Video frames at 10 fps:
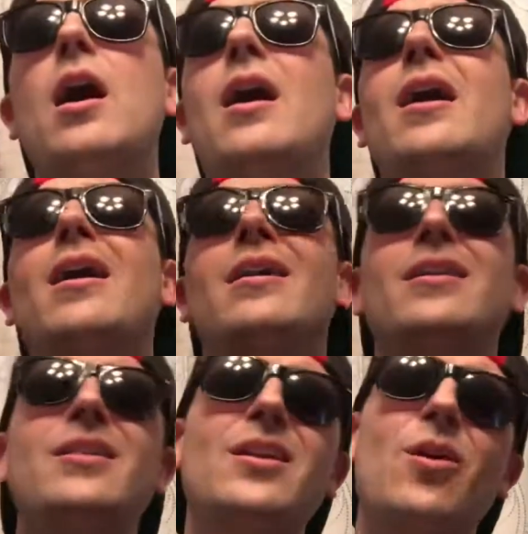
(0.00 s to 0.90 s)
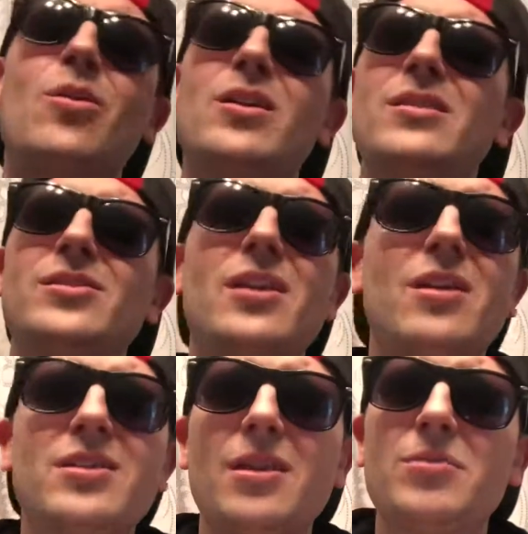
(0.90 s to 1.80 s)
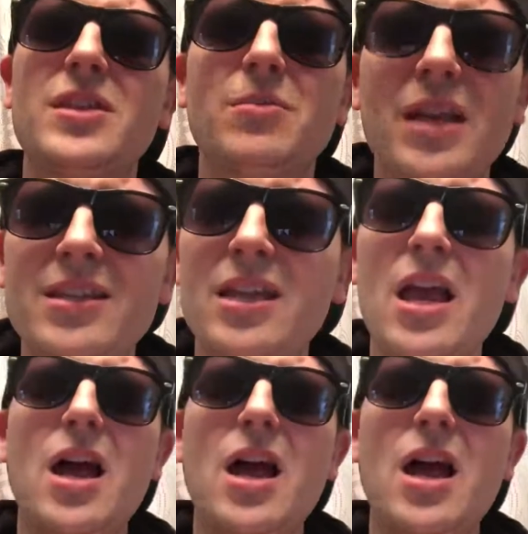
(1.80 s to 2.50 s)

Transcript: some nice,